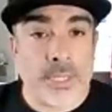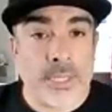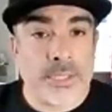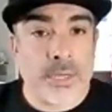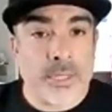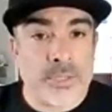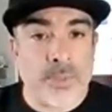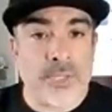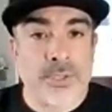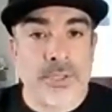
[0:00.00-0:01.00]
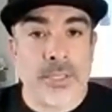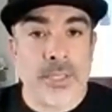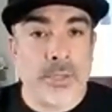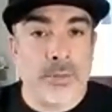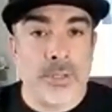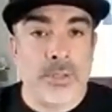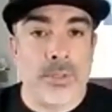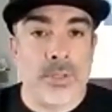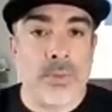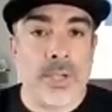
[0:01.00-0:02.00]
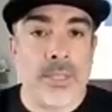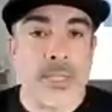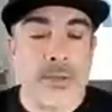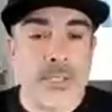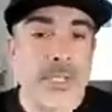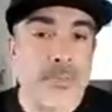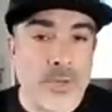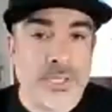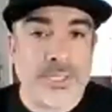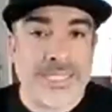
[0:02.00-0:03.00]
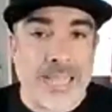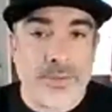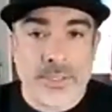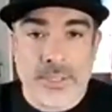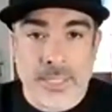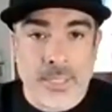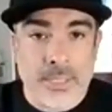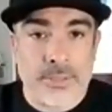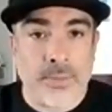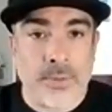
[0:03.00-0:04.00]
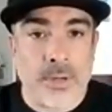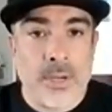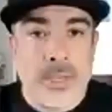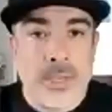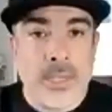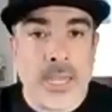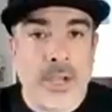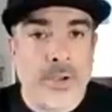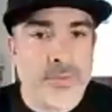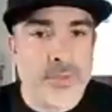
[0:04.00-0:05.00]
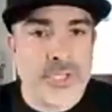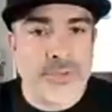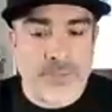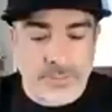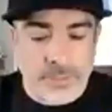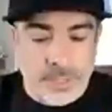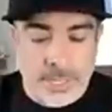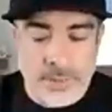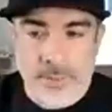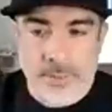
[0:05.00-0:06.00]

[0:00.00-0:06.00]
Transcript: Is there a special thing that you do in the way that your team reaches out to these, or how have you shifted right now?